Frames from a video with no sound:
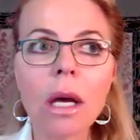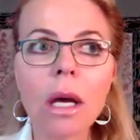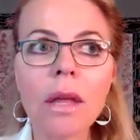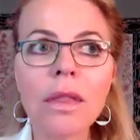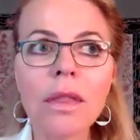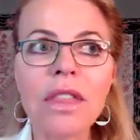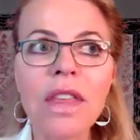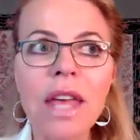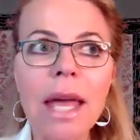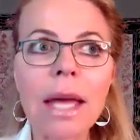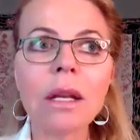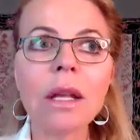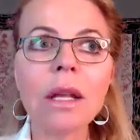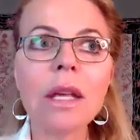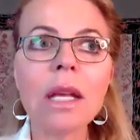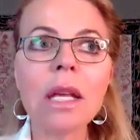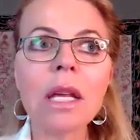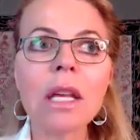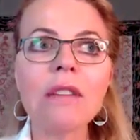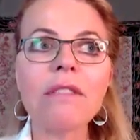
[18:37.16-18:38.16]
then
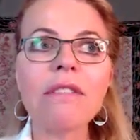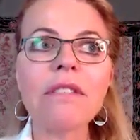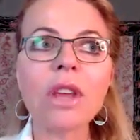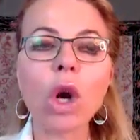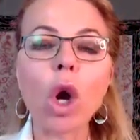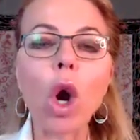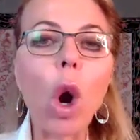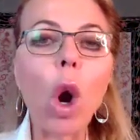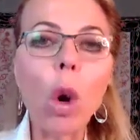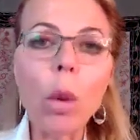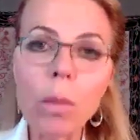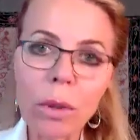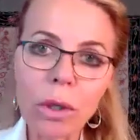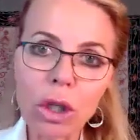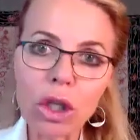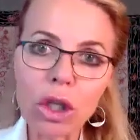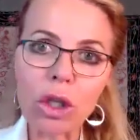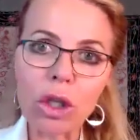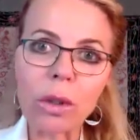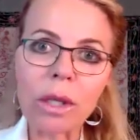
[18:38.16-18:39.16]
if they're open
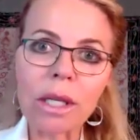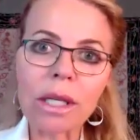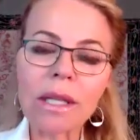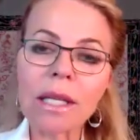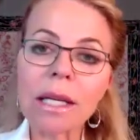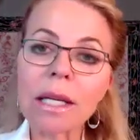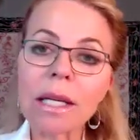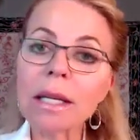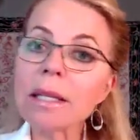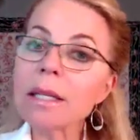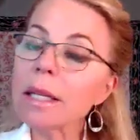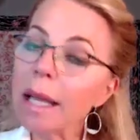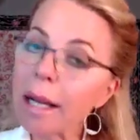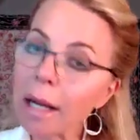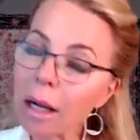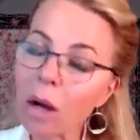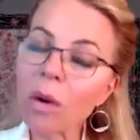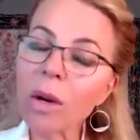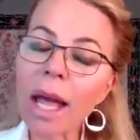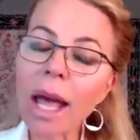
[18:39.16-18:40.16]
to it, then it's
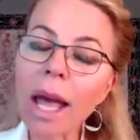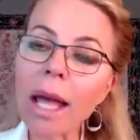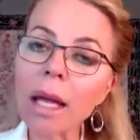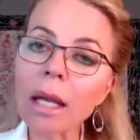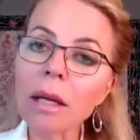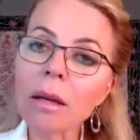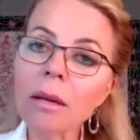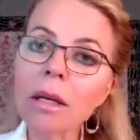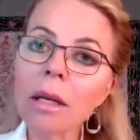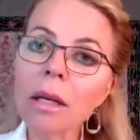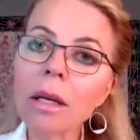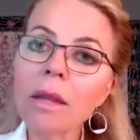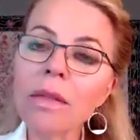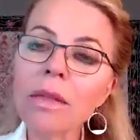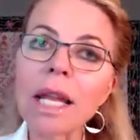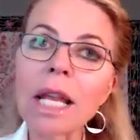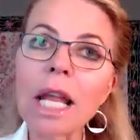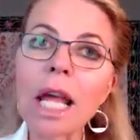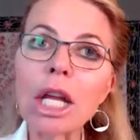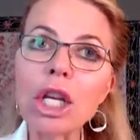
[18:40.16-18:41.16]
like, okay,
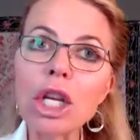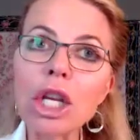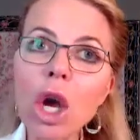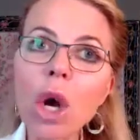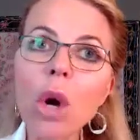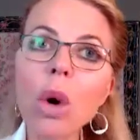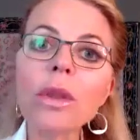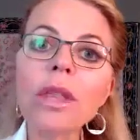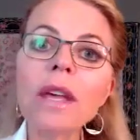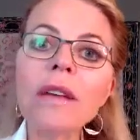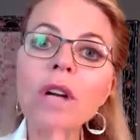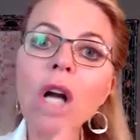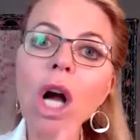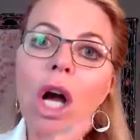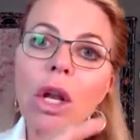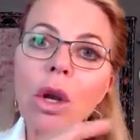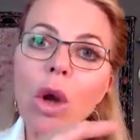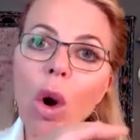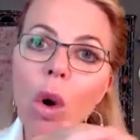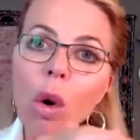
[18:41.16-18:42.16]
then I know they've
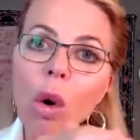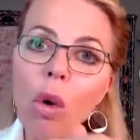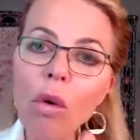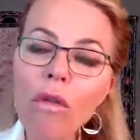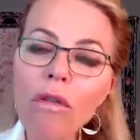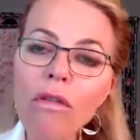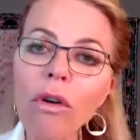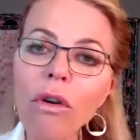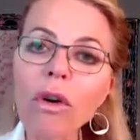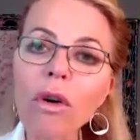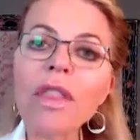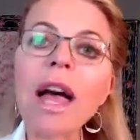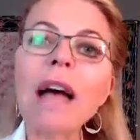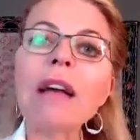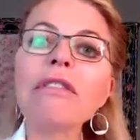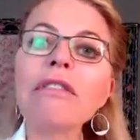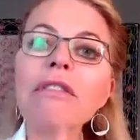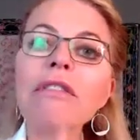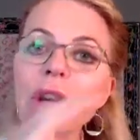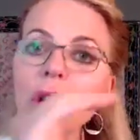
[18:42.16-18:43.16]
gone over
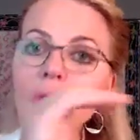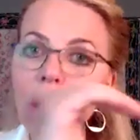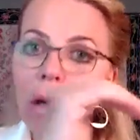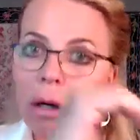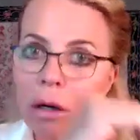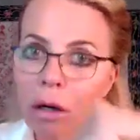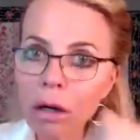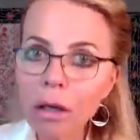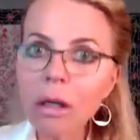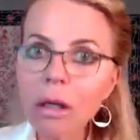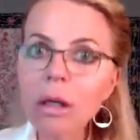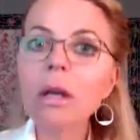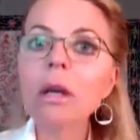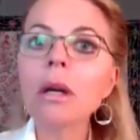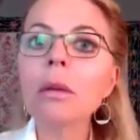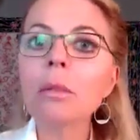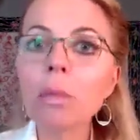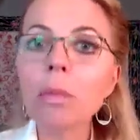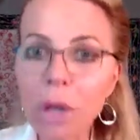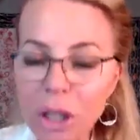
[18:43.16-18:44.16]
that fear
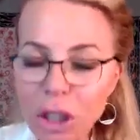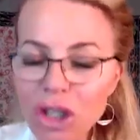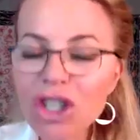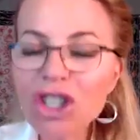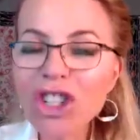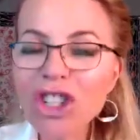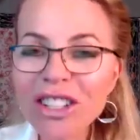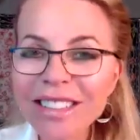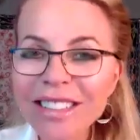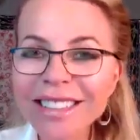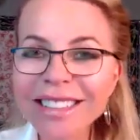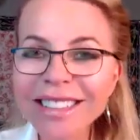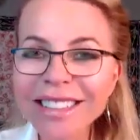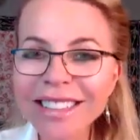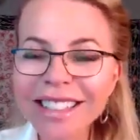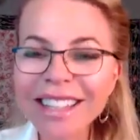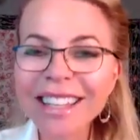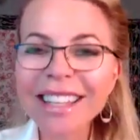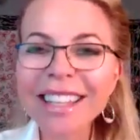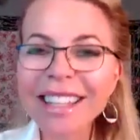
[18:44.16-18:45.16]
bridge
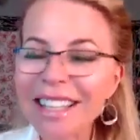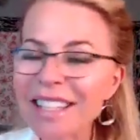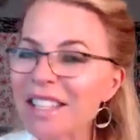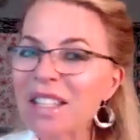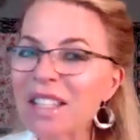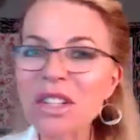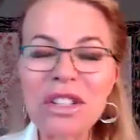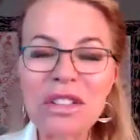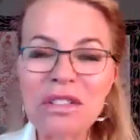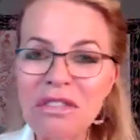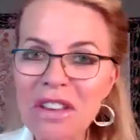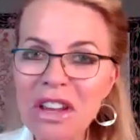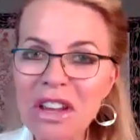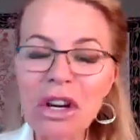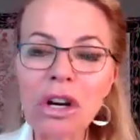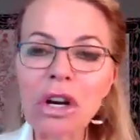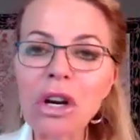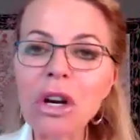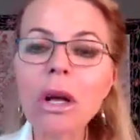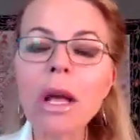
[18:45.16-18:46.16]
because there's
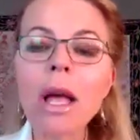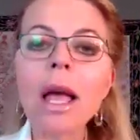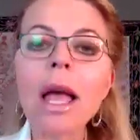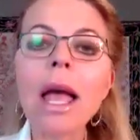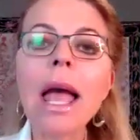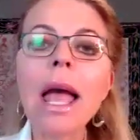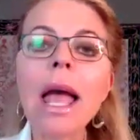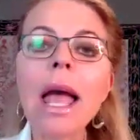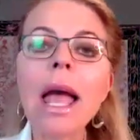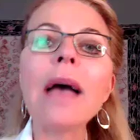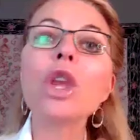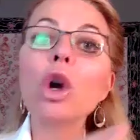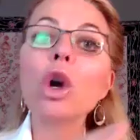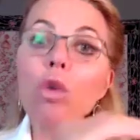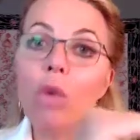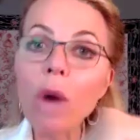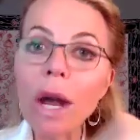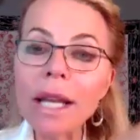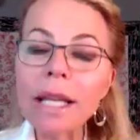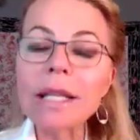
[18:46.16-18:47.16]
fear and they're
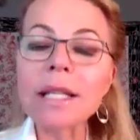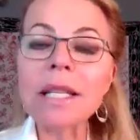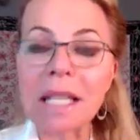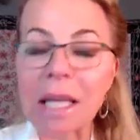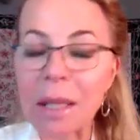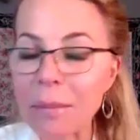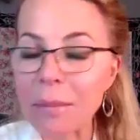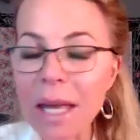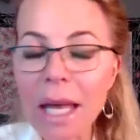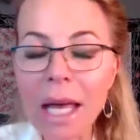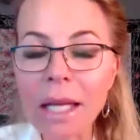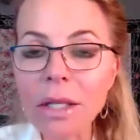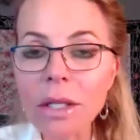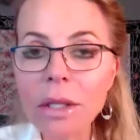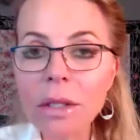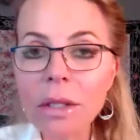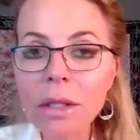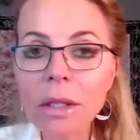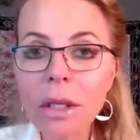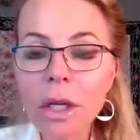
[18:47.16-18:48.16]
ready to
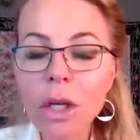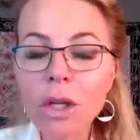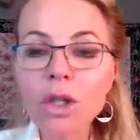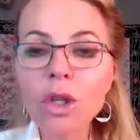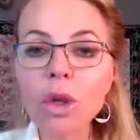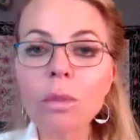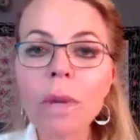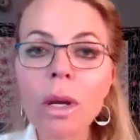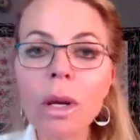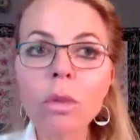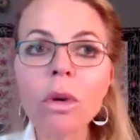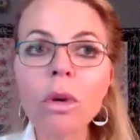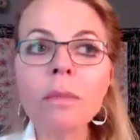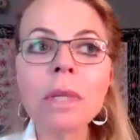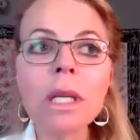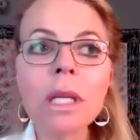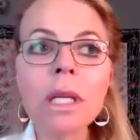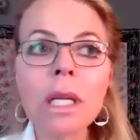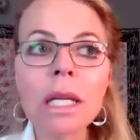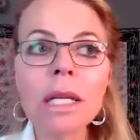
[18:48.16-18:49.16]
commit. So my
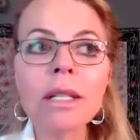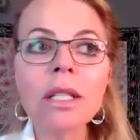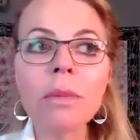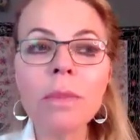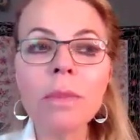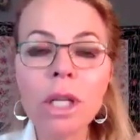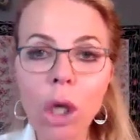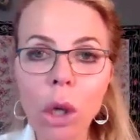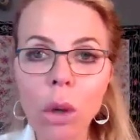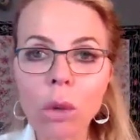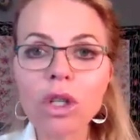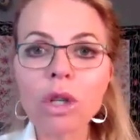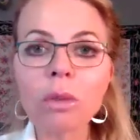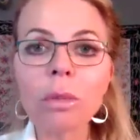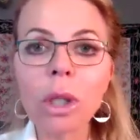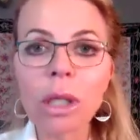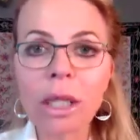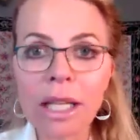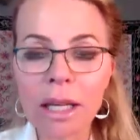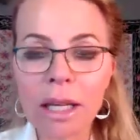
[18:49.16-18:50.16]
women need to be
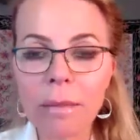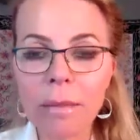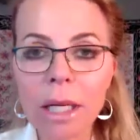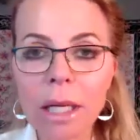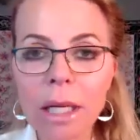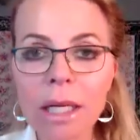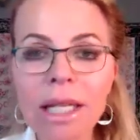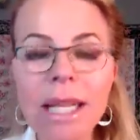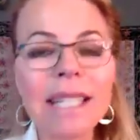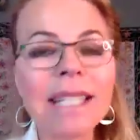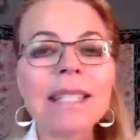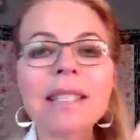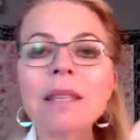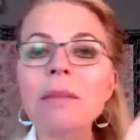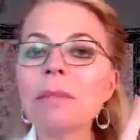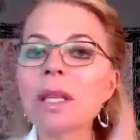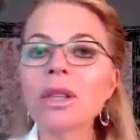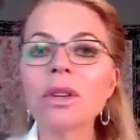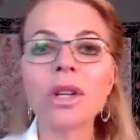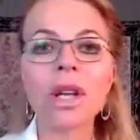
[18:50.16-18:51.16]
coachable and committed. It doesn't
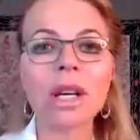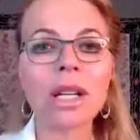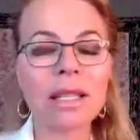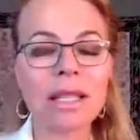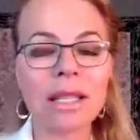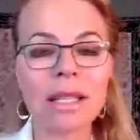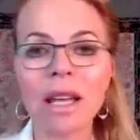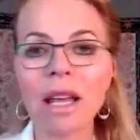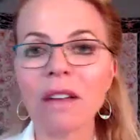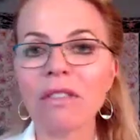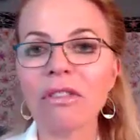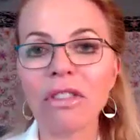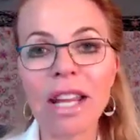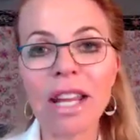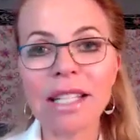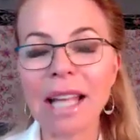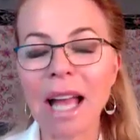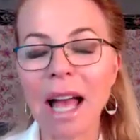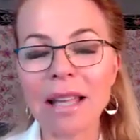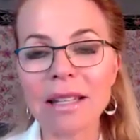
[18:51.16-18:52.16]
mean they're not
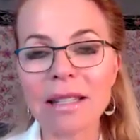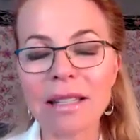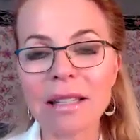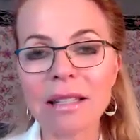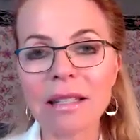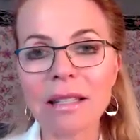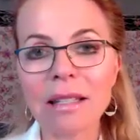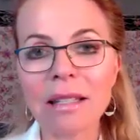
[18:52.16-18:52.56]
afraid, guys.